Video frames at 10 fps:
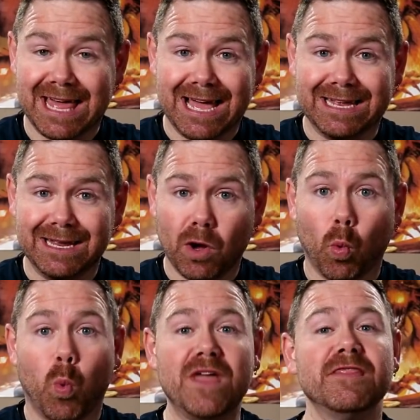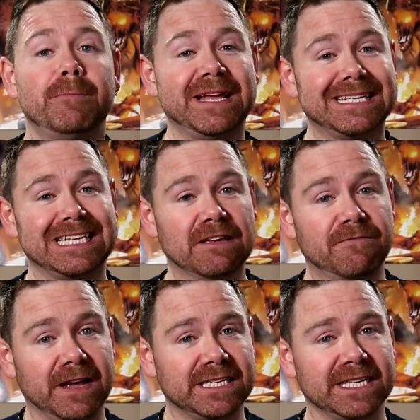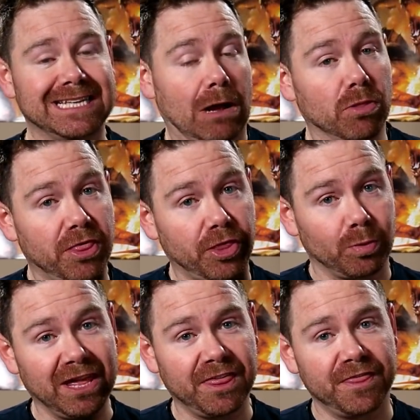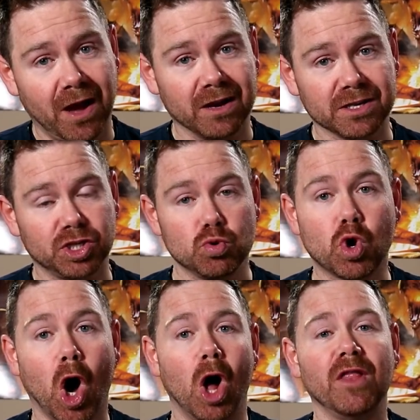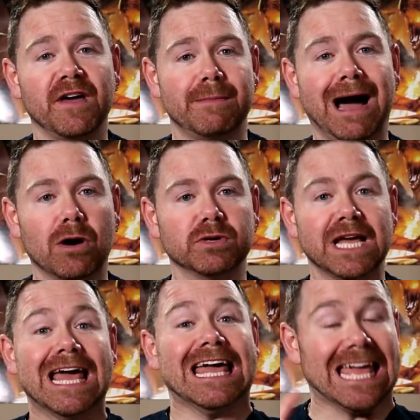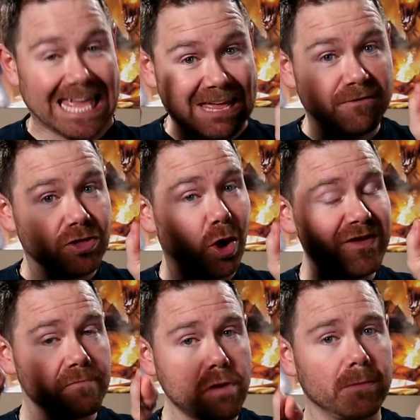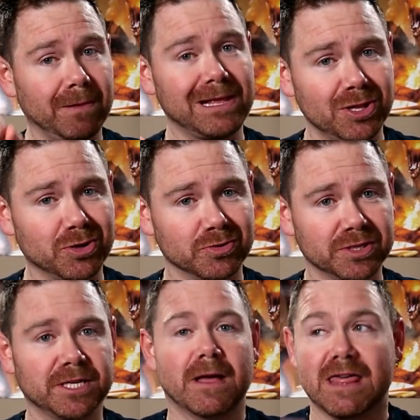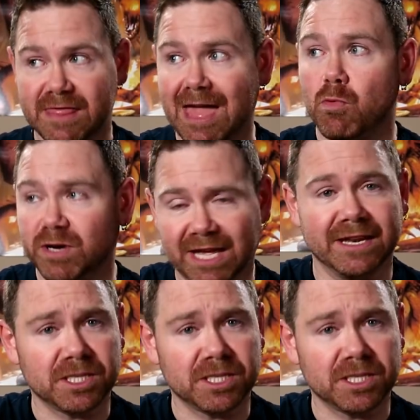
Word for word: then when the PC faces down three thugs who call them out, even though they'll probably lose, they would get